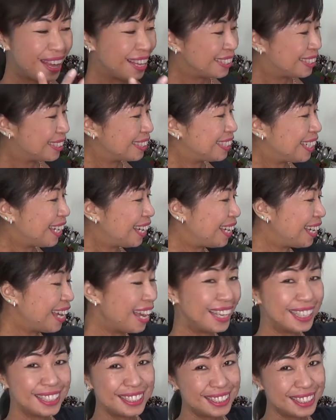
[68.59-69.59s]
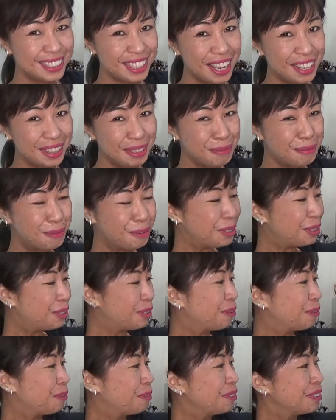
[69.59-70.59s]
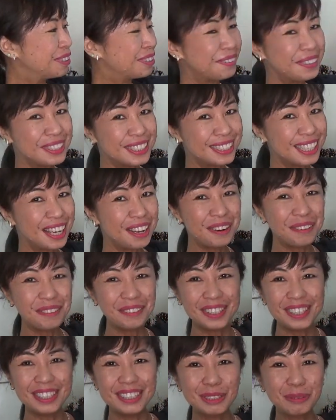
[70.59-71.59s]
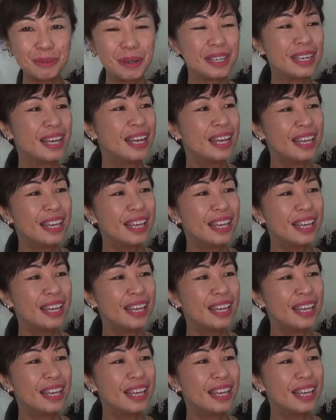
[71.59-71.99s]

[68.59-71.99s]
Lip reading: today and share them with you. So I'll start off with this one.